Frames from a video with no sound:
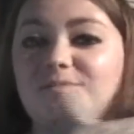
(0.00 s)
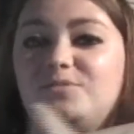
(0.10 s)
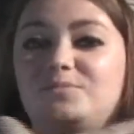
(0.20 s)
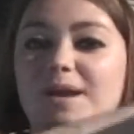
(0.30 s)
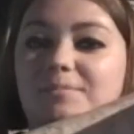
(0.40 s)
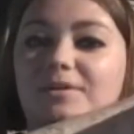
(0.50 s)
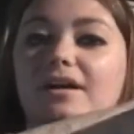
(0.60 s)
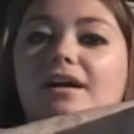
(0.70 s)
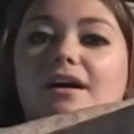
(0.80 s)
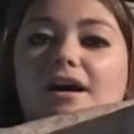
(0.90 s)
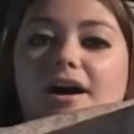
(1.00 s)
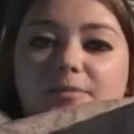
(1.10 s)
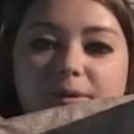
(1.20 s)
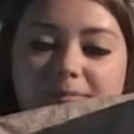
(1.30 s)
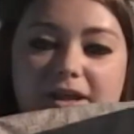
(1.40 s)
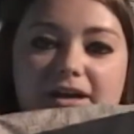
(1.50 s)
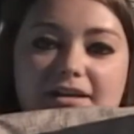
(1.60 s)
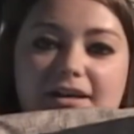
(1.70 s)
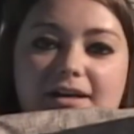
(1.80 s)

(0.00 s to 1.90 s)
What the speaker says: removed paper on one block,